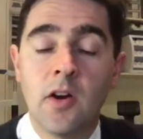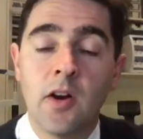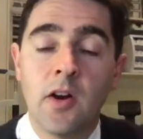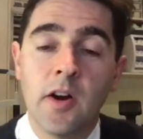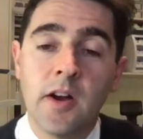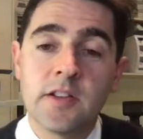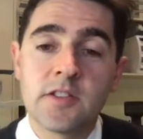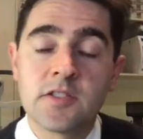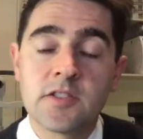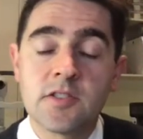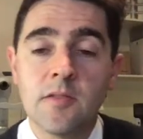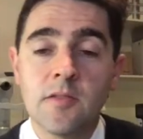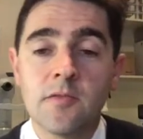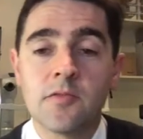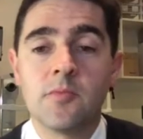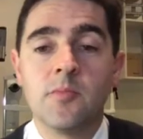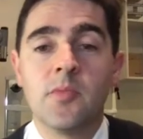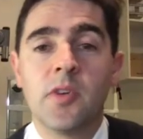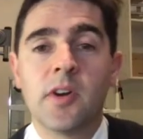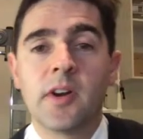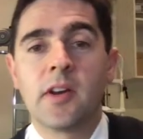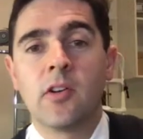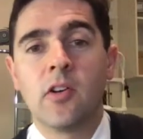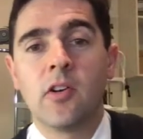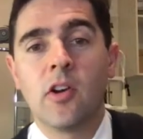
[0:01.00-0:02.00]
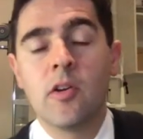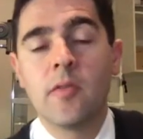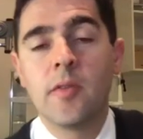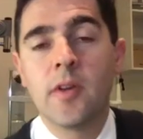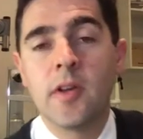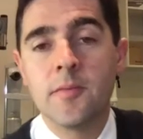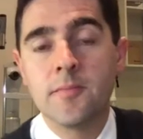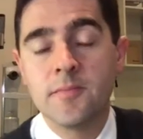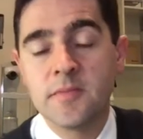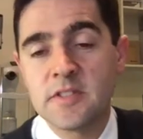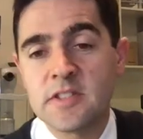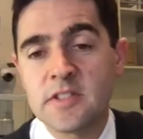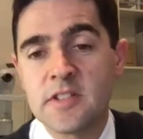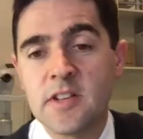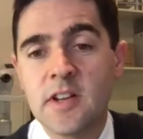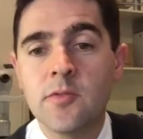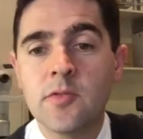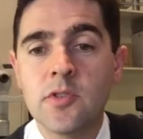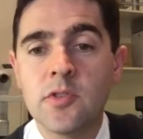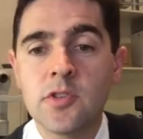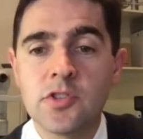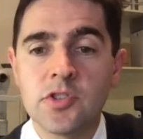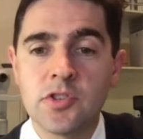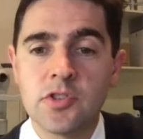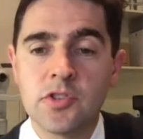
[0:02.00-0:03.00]
Hi, it's Tom from Eyecare Eyewear, and today I
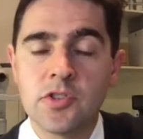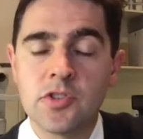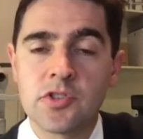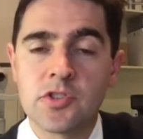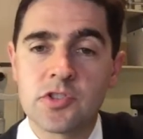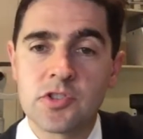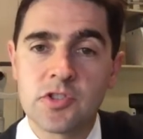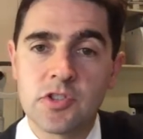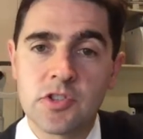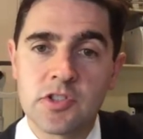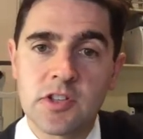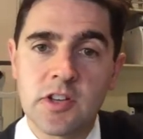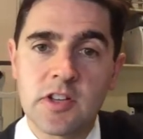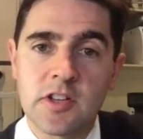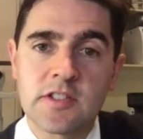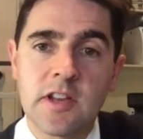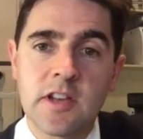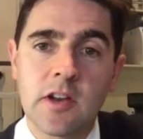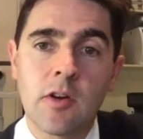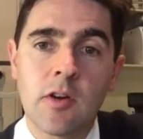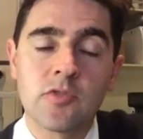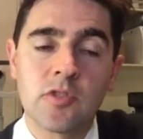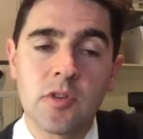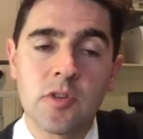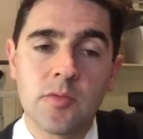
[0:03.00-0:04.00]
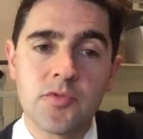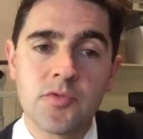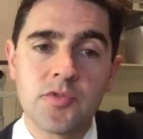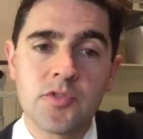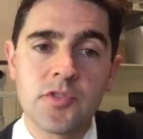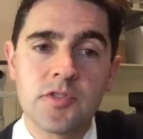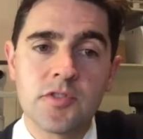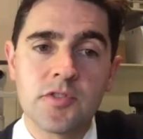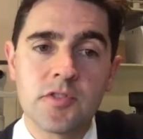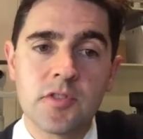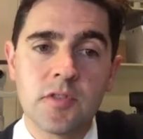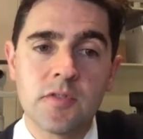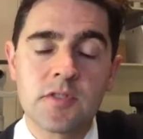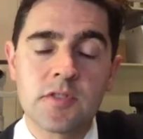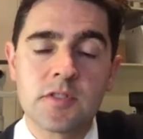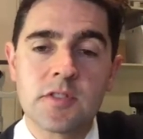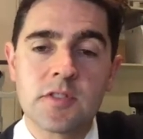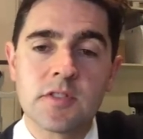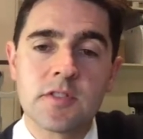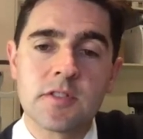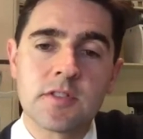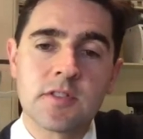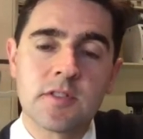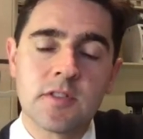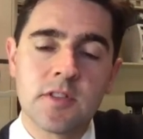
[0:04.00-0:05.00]
wanted to just discuss our optometry
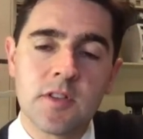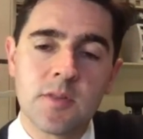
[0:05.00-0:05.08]
services.